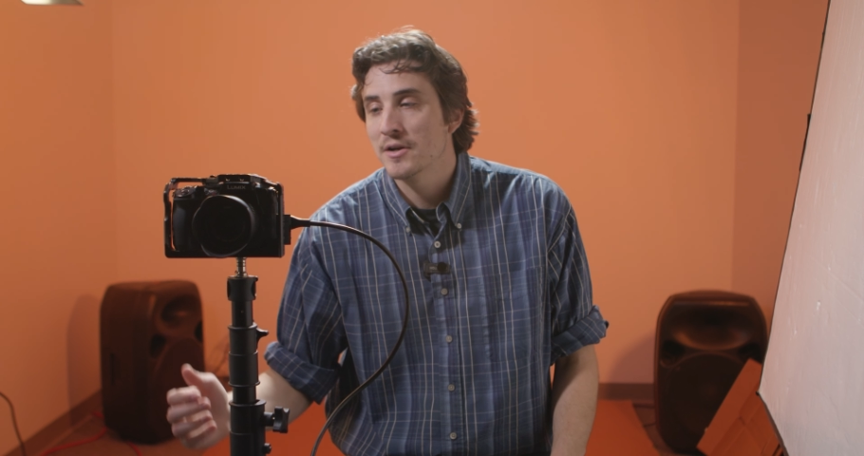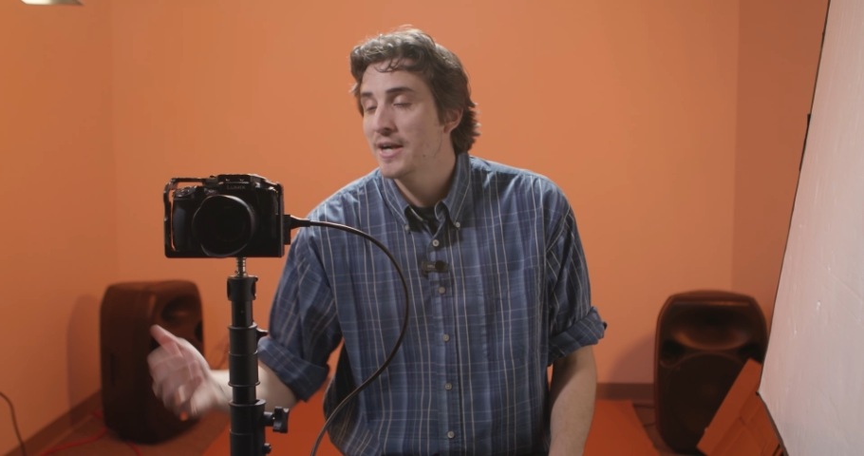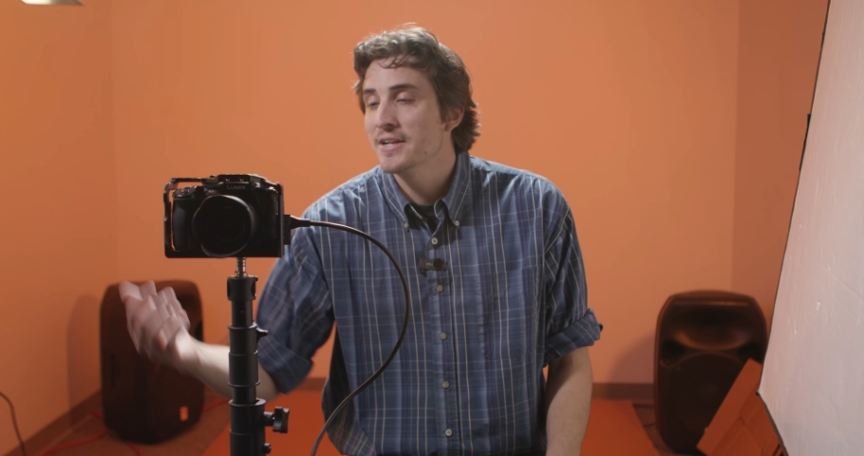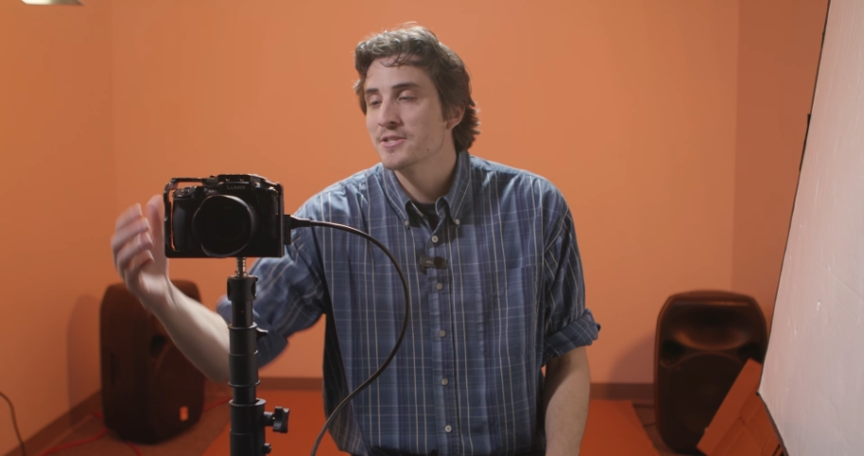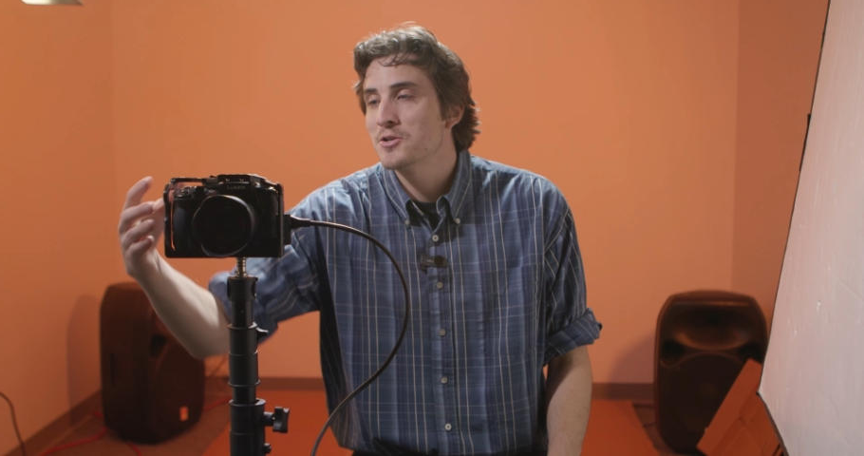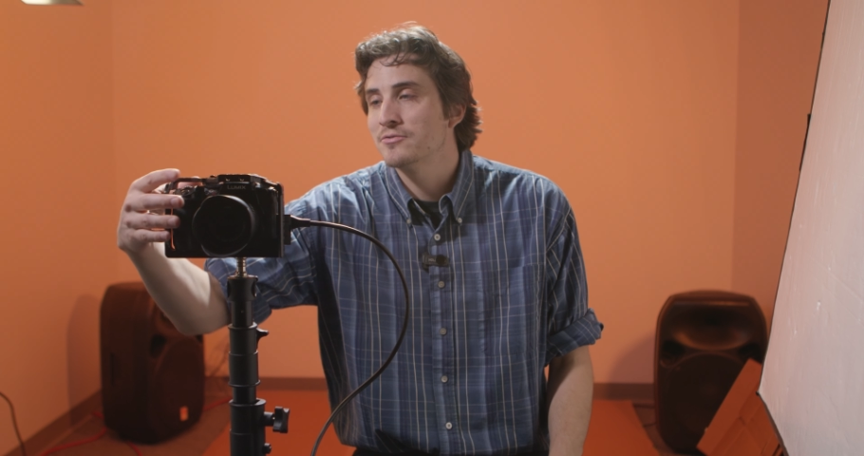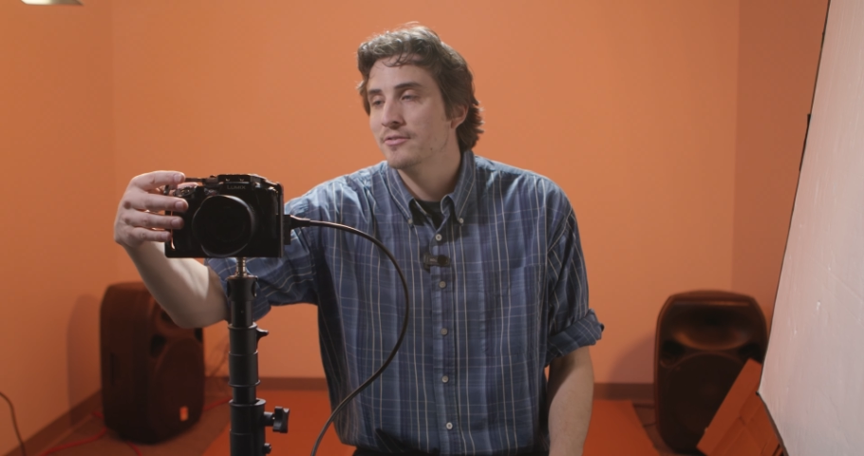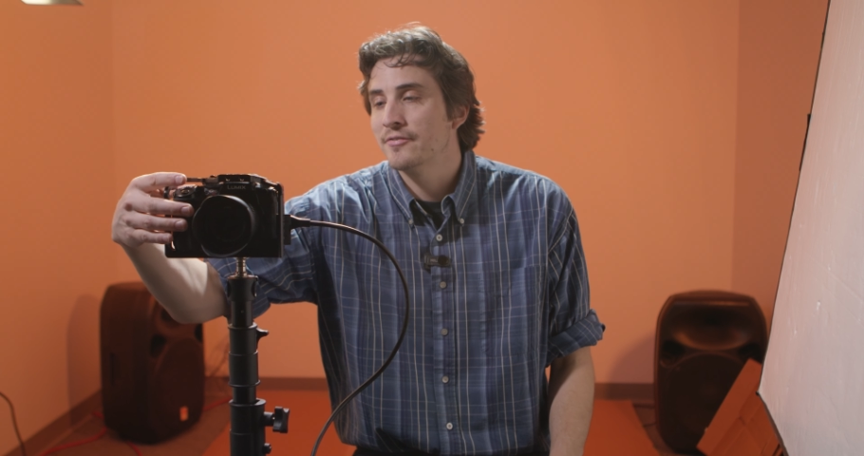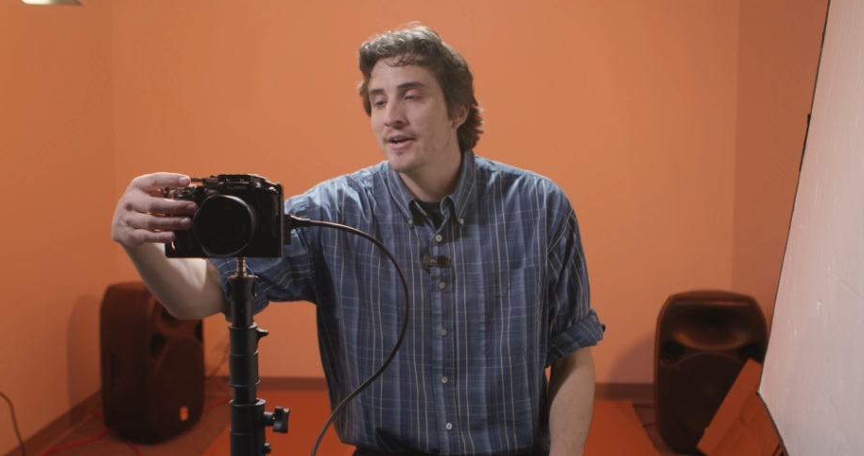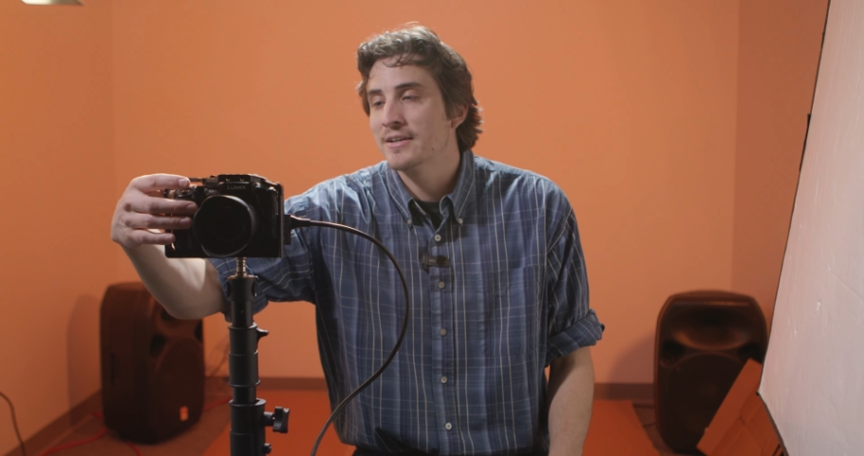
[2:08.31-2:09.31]
and I just know for a
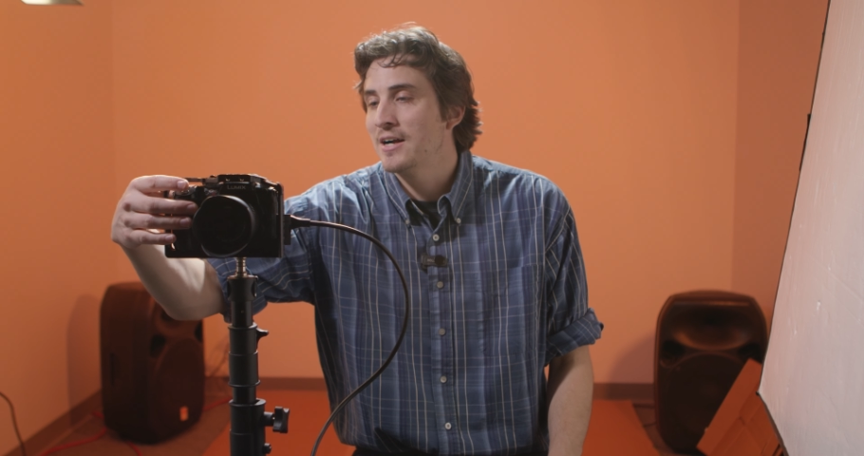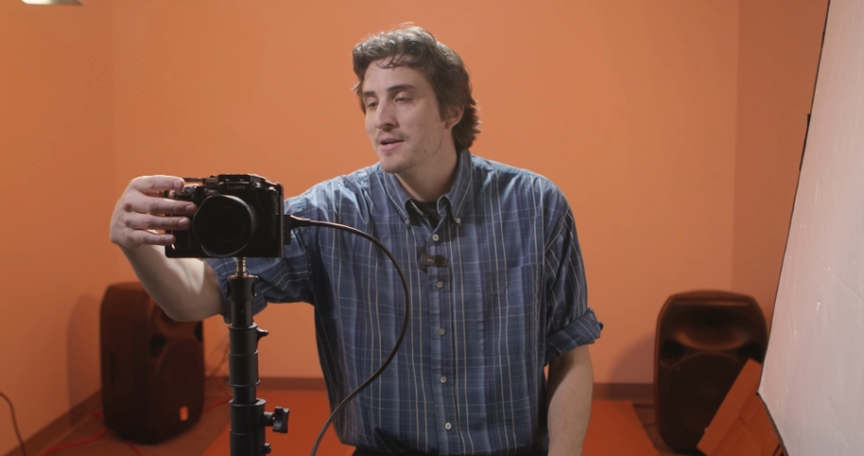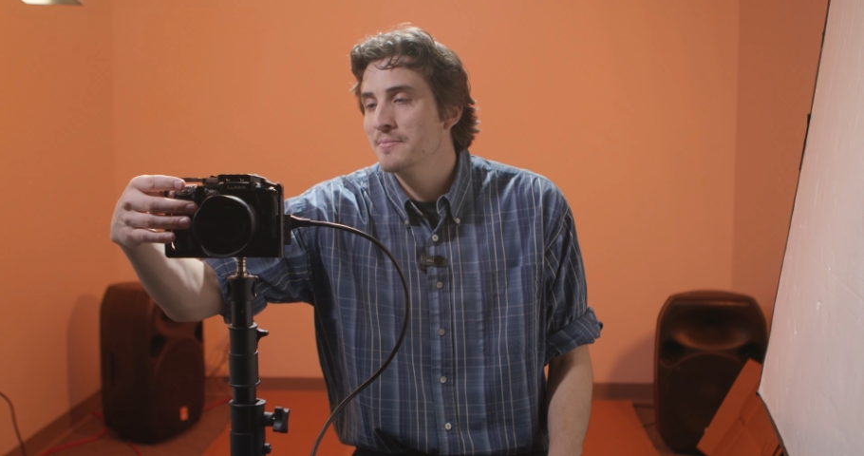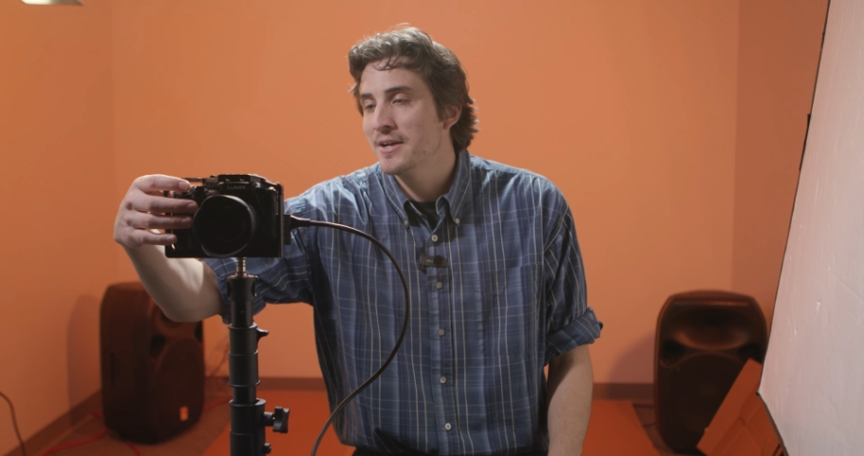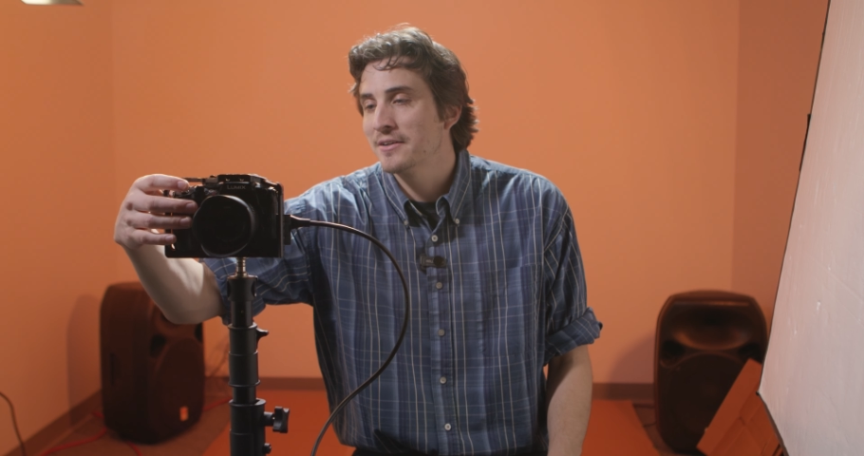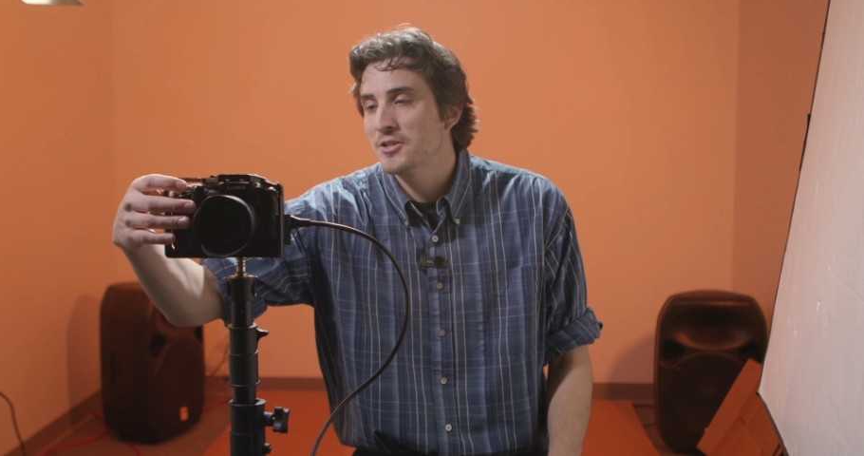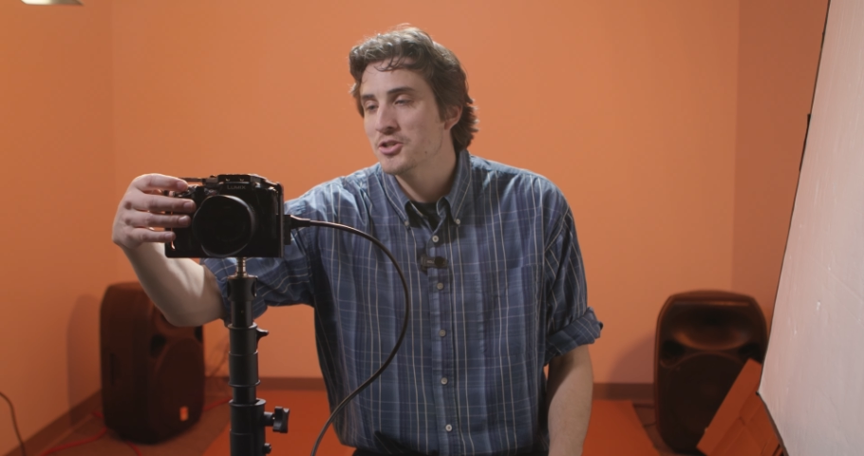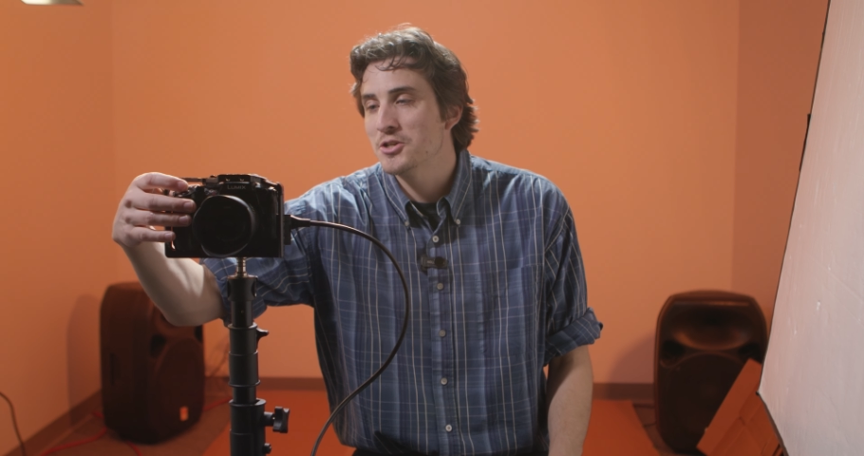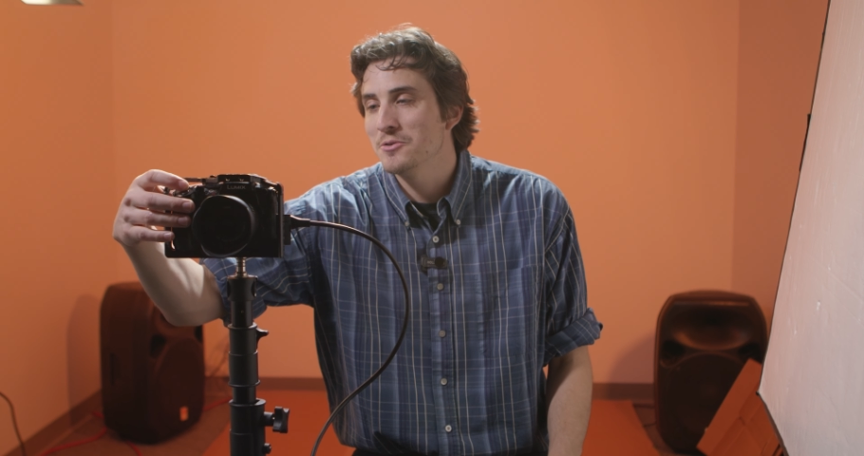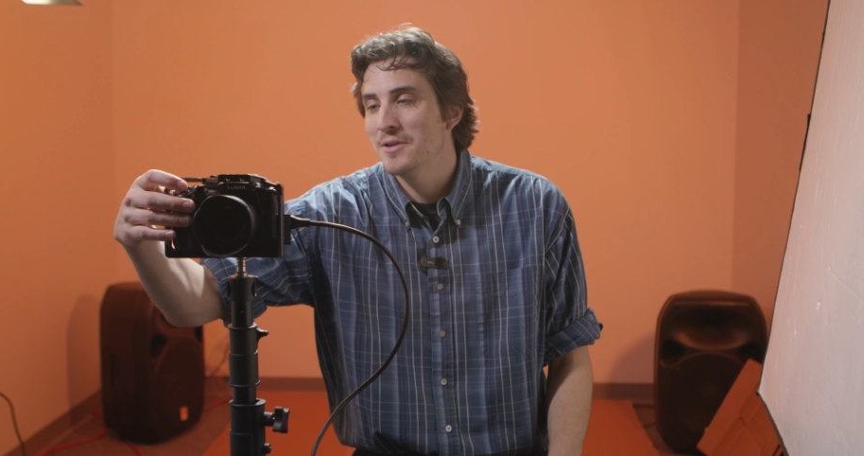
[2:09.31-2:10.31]
fact I'm not going to shoot